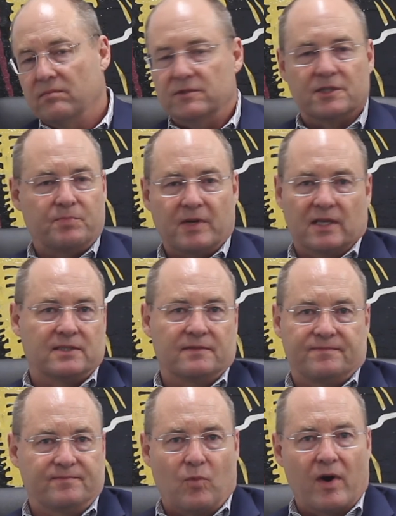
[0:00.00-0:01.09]
just because
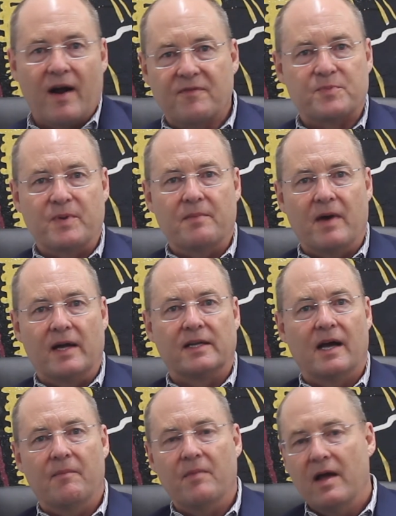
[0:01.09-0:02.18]
of where I've spent my
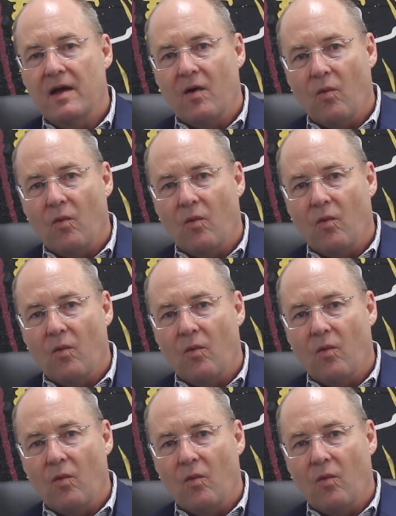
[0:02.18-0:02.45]
time,